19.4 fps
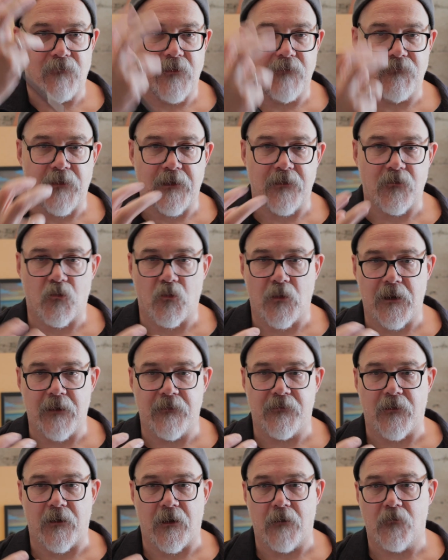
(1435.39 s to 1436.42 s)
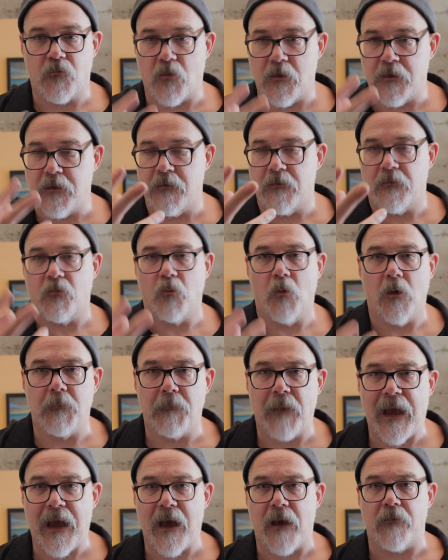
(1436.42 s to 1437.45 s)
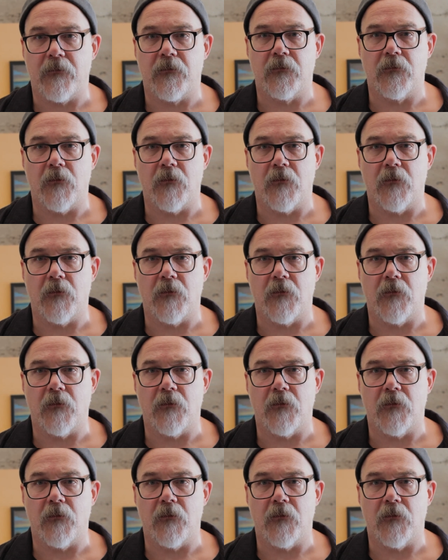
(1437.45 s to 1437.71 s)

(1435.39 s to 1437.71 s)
15 trees there treated as one mass.